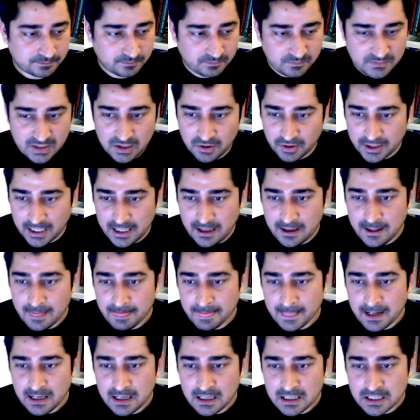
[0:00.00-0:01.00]
Okay.
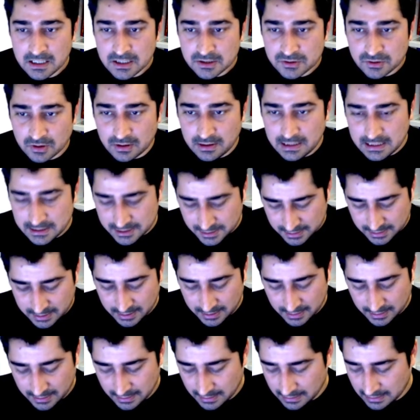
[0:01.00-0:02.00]
So list
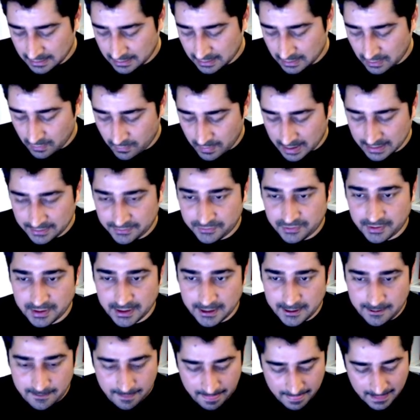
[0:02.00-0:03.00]

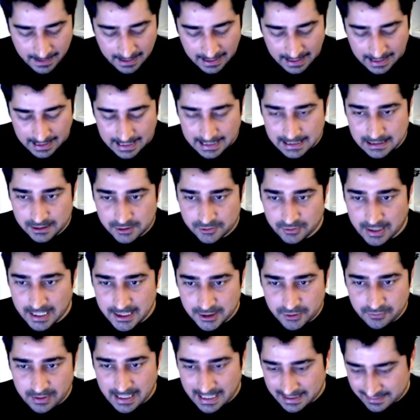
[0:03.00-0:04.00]
13, I'll try
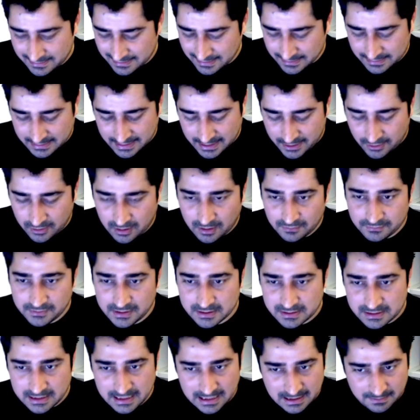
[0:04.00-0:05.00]
to access any of this
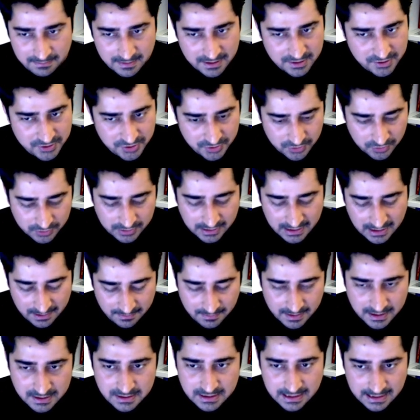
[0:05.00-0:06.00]
element, 0th
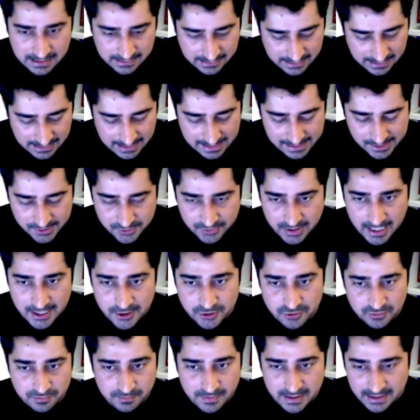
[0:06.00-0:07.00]
element, and then I'll try to
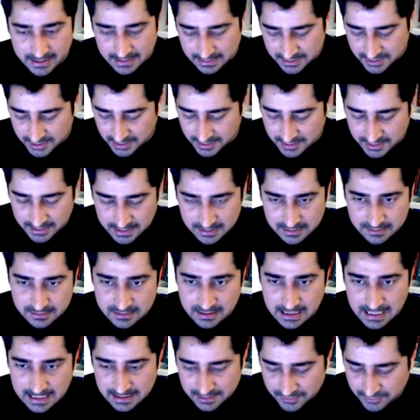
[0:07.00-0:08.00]
make a changes.
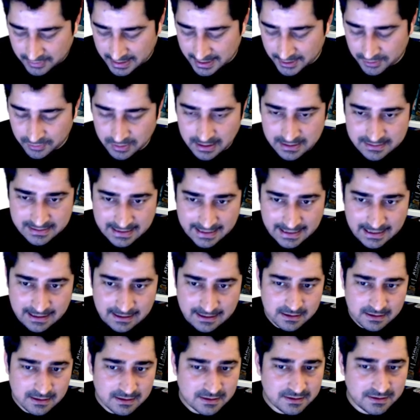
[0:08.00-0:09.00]
I'll try to assign
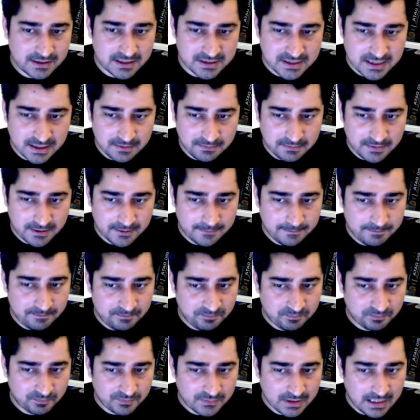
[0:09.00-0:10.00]
this number
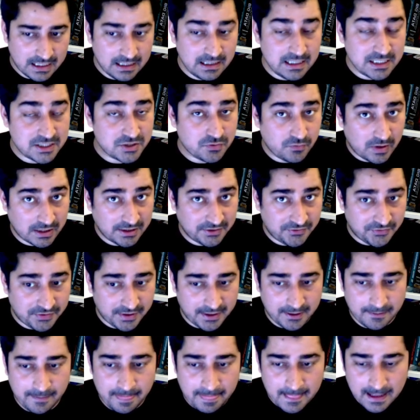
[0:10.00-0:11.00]
in list 13.
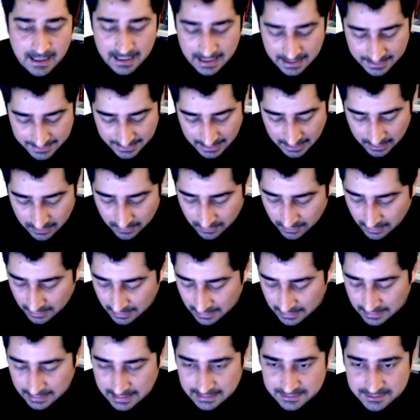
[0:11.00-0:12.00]
Now
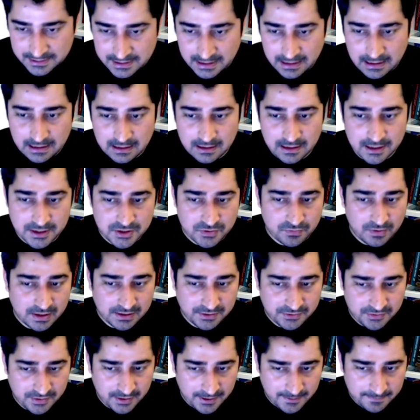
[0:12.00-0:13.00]
let's see list
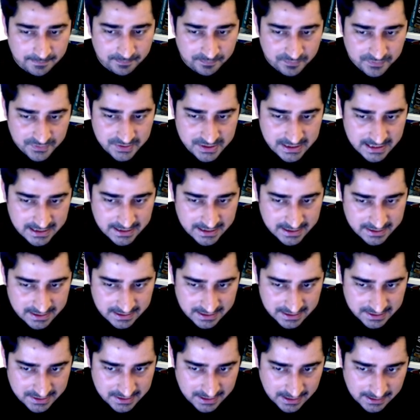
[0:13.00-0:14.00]
13. Changes is
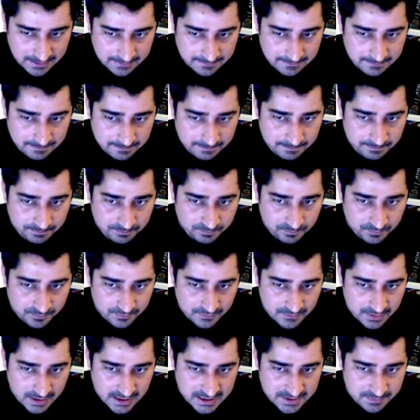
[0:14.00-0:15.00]
done.
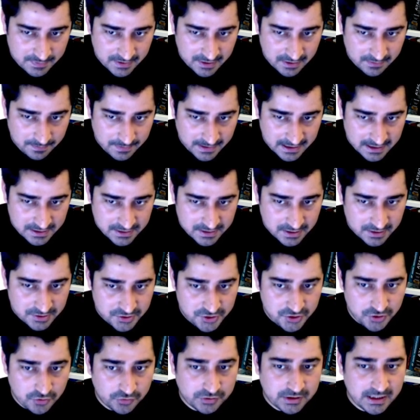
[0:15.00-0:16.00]
It's been replaced.
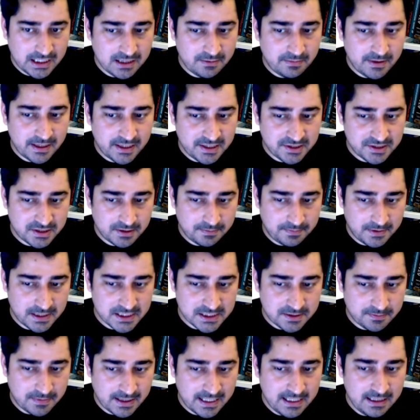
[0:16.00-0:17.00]
0th element is replaced
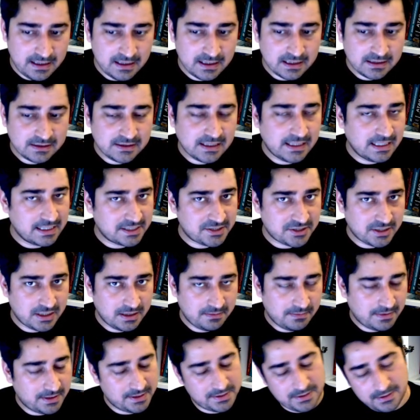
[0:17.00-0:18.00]
by the next
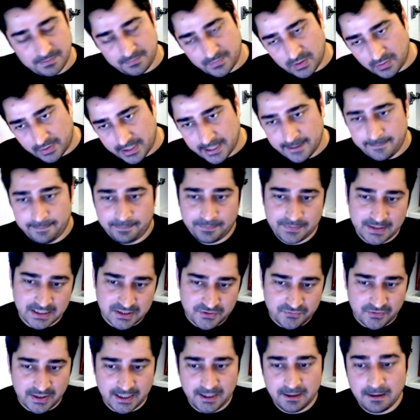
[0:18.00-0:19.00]
element. Okay, that's
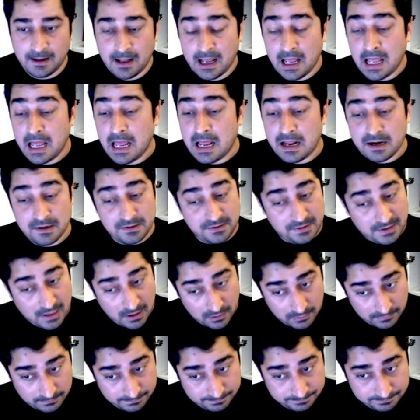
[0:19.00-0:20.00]
fine.
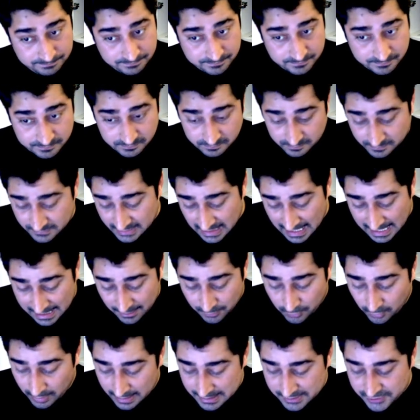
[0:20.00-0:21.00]
Now I'll go
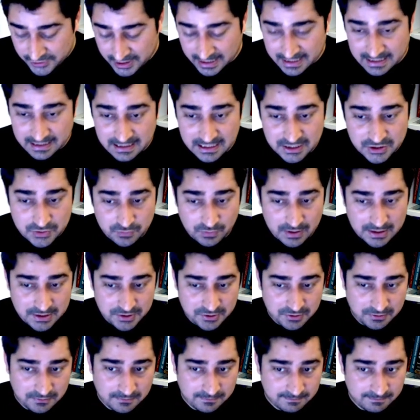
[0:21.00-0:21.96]
and check list 12.